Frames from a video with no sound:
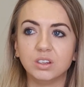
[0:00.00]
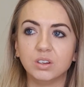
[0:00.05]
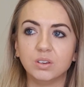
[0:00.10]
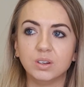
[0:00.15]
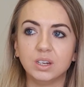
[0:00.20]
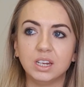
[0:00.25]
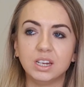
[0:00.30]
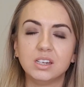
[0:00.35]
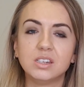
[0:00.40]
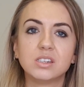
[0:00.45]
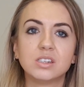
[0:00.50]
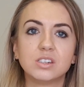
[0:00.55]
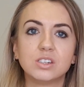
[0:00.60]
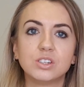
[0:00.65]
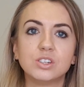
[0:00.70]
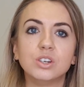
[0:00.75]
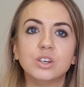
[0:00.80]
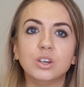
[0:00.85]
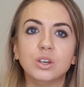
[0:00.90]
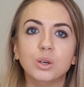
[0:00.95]
you need
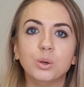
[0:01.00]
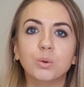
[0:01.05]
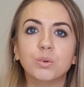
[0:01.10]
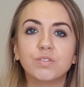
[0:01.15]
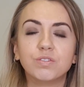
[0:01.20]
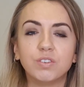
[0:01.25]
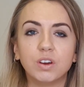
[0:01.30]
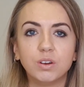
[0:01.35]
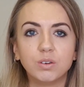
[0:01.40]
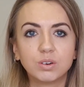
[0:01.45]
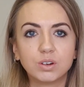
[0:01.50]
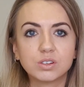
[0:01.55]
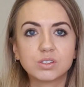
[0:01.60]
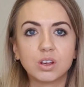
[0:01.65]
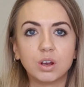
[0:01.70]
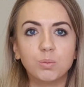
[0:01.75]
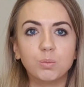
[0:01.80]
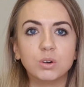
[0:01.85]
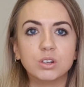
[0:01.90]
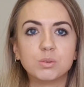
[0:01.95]
to focus
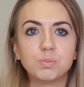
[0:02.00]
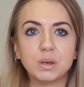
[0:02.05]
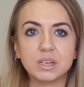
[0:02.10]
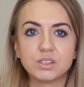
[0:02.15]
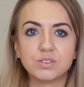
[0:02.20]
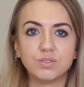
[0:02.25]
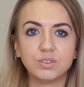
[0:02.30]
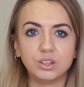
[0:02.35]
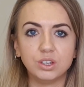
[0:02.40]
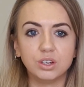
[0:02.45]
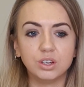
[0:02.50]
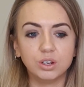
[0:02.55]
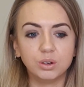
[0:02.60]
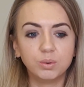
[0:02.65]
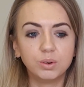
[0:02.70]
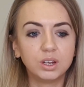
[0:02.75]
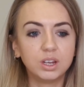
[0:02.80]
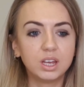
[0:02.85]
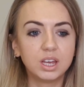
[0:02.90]
on what's best for you,